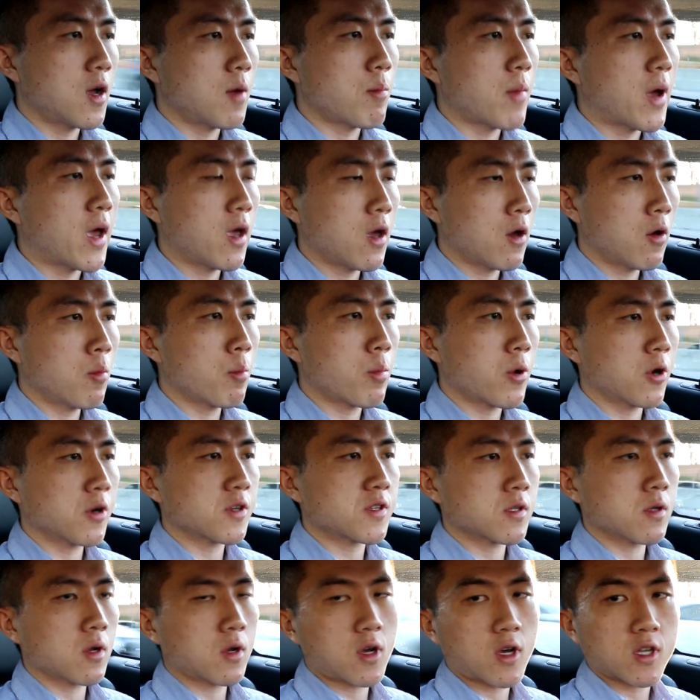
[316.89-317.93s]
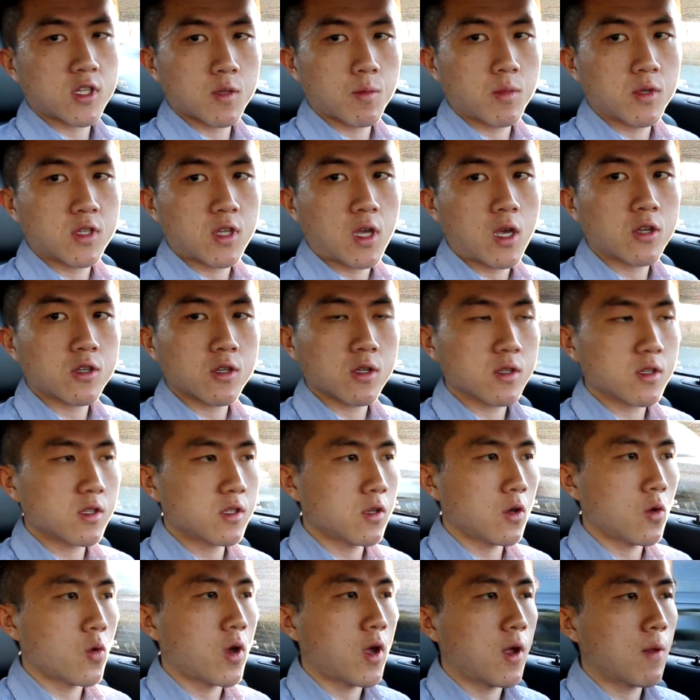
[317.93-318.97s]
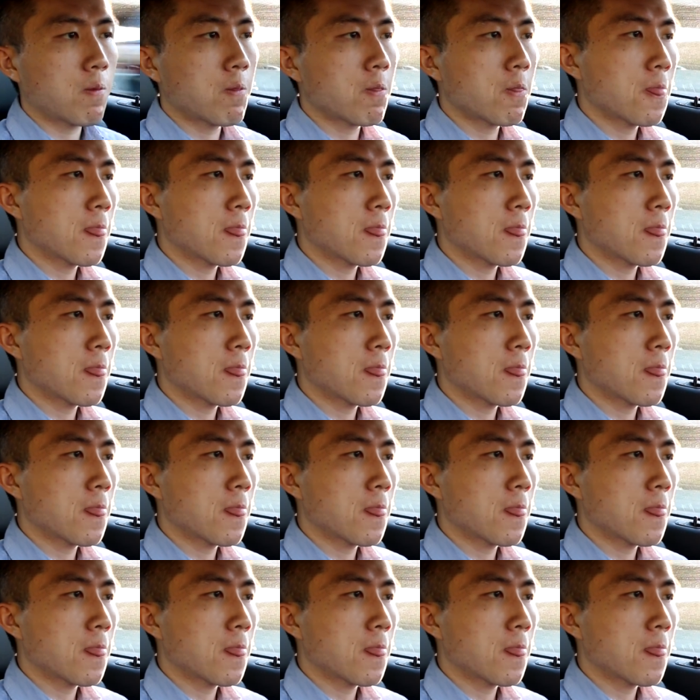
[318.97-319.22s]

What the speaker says: my own personal customizations to it